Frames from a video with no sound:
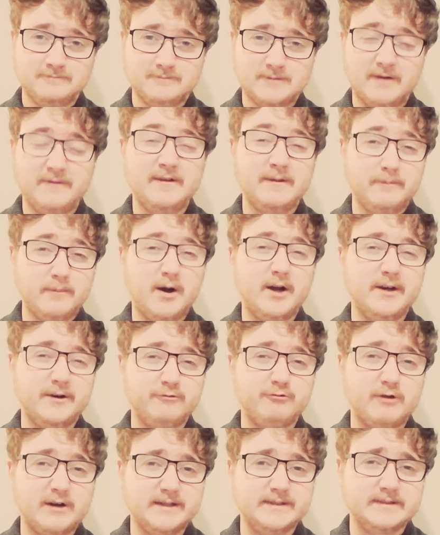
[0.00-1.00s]
I think mine are
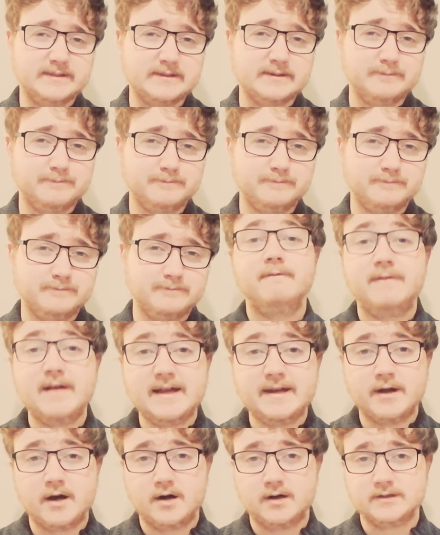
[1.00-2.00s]
friends.
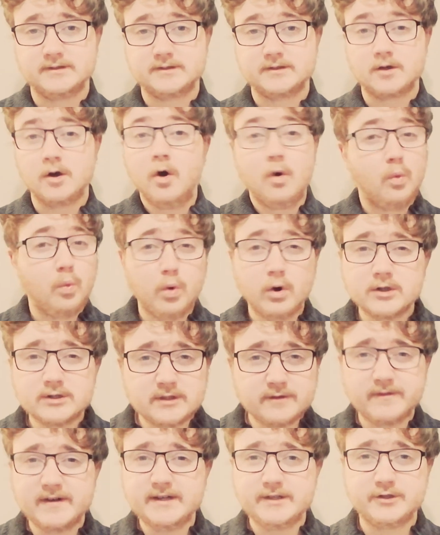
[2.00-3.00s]
Then ask,
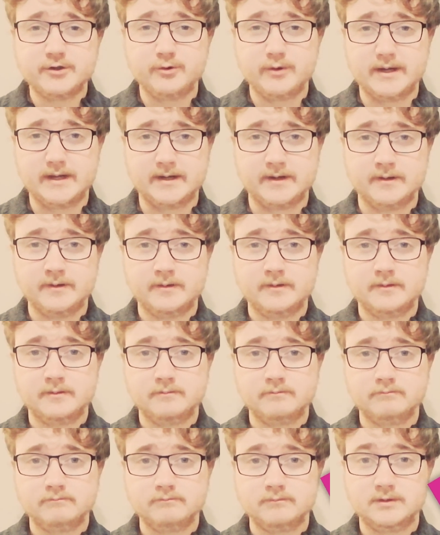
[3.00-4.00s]
what are they doing?
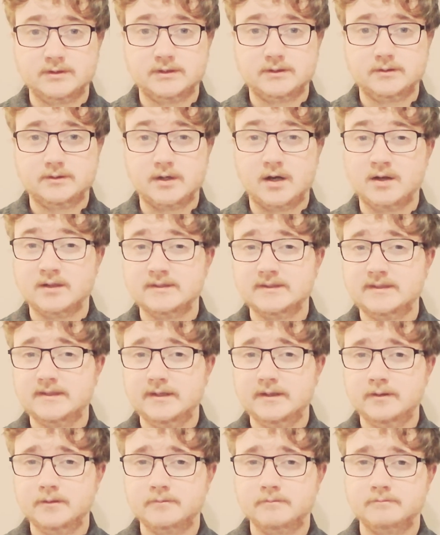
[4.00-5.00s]
Dancing?